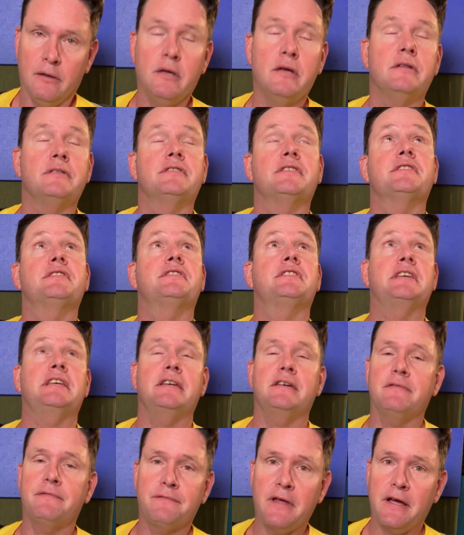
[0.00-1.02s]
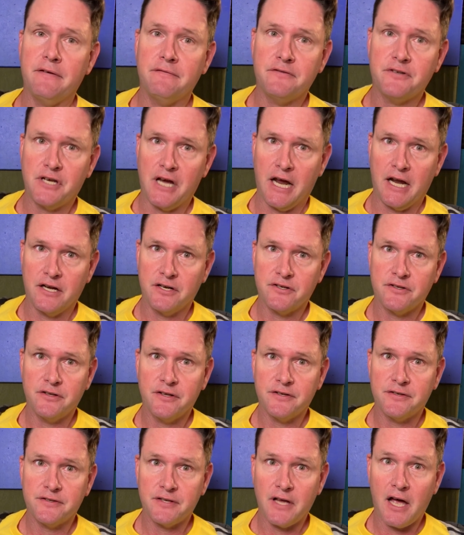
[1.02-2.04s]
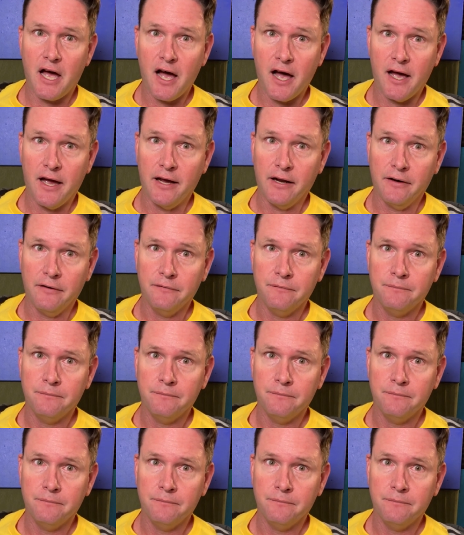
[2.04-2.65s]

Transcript: to see if they've changed the sign.